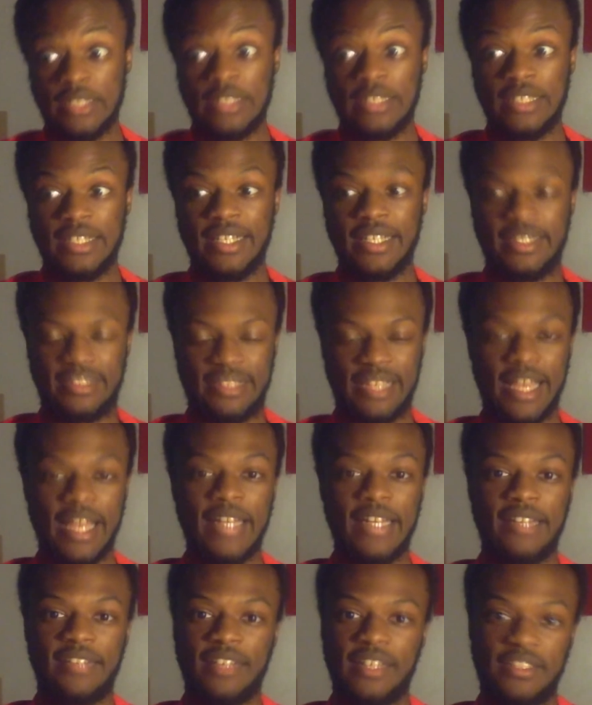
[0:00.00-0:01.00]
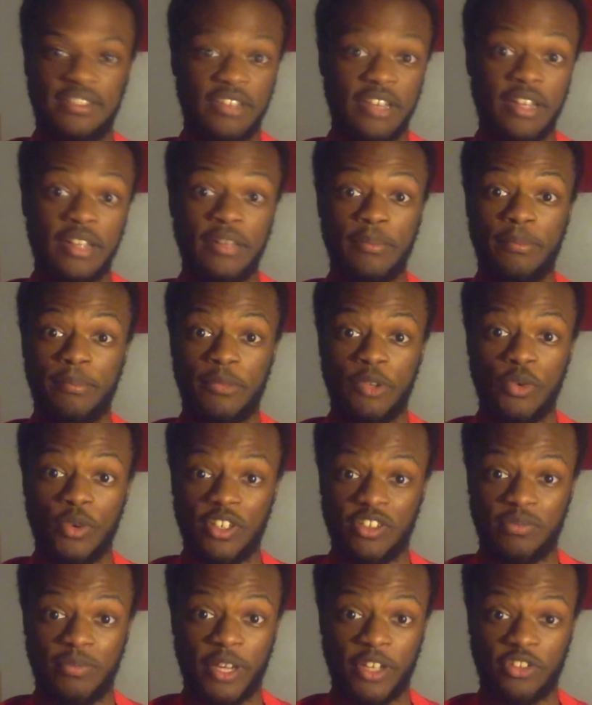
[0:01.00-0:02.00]
yeah, sad as I said in the
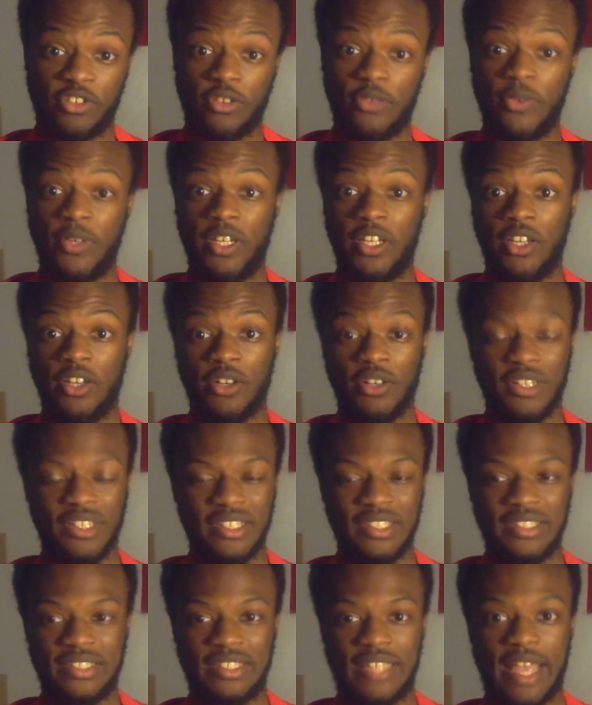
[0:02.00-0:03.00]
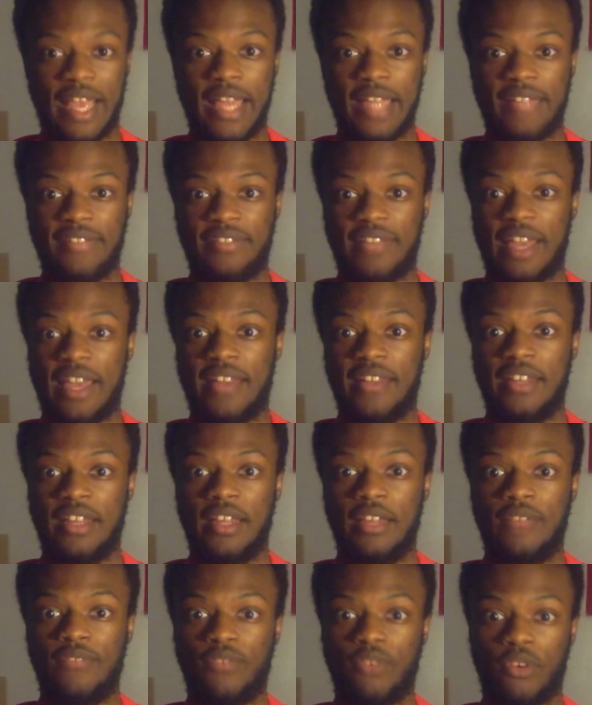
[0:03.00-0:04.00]
U.S. Mexico video, sad
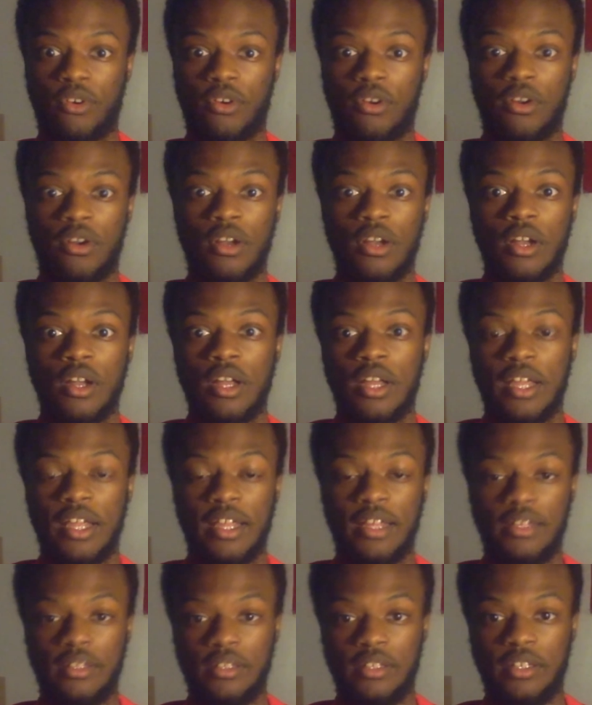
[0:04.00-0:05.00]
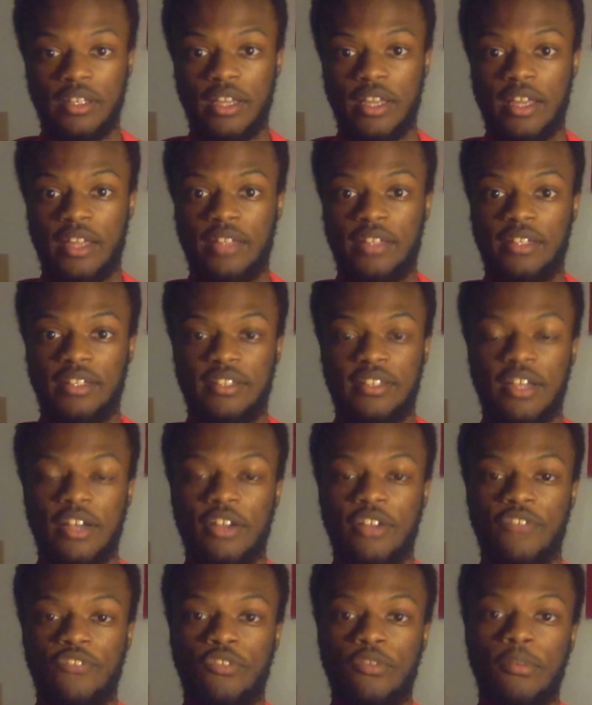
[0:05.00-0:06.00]
day for Italy and the
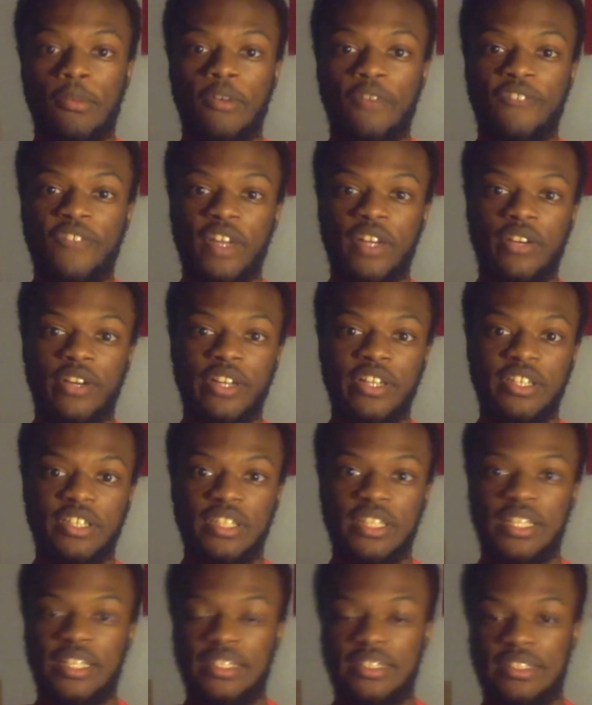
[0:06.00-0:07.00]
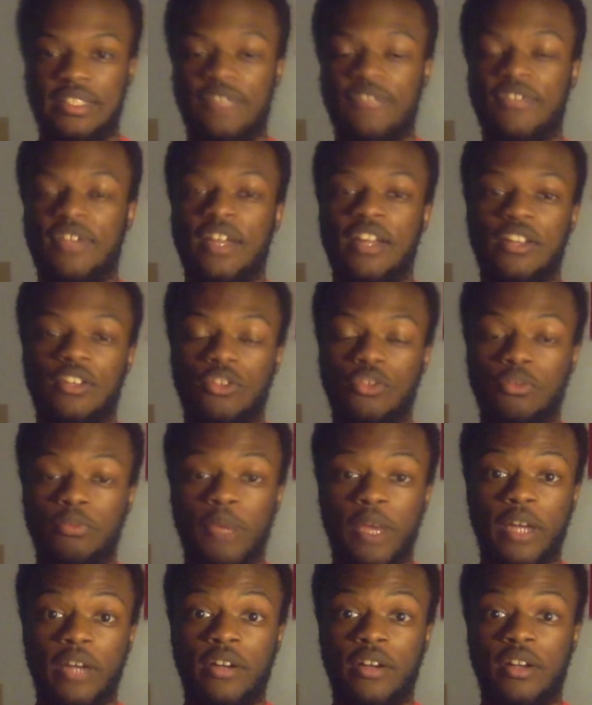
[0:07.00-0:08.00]
Italian Football Federation, as they've got to do
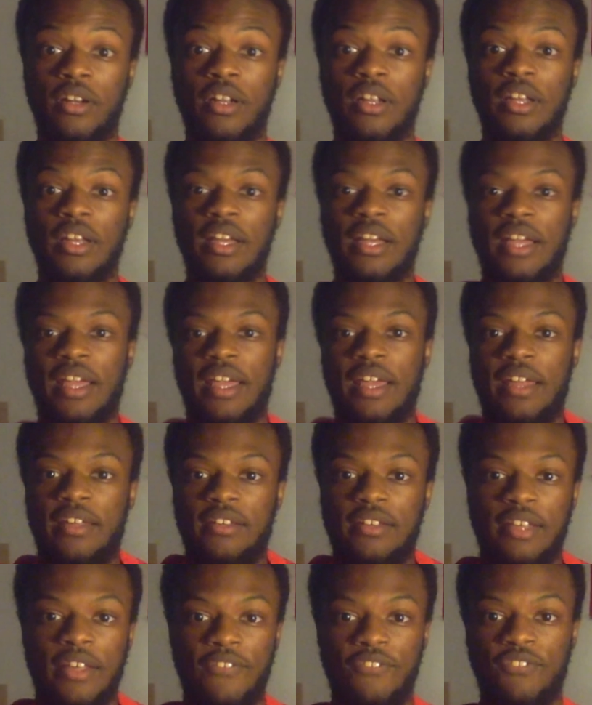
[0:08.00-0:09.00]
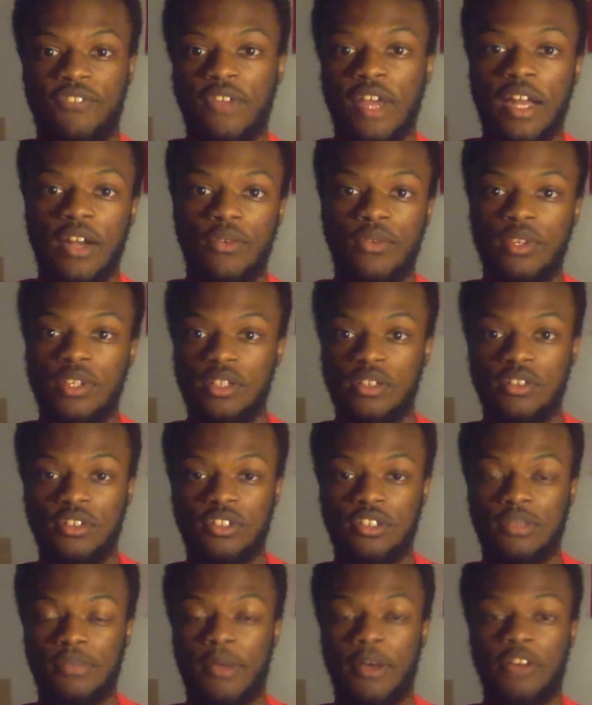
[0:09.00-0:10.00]
better and they've got to really
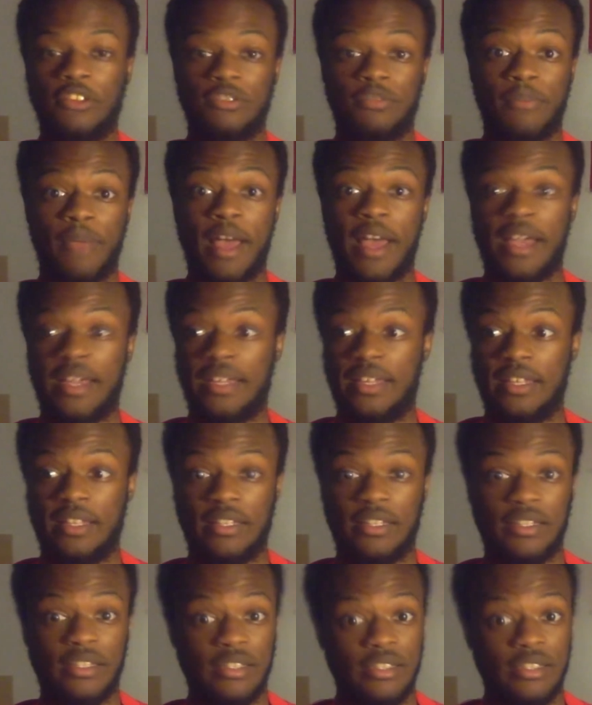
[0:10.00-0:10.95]
look to bounce back. And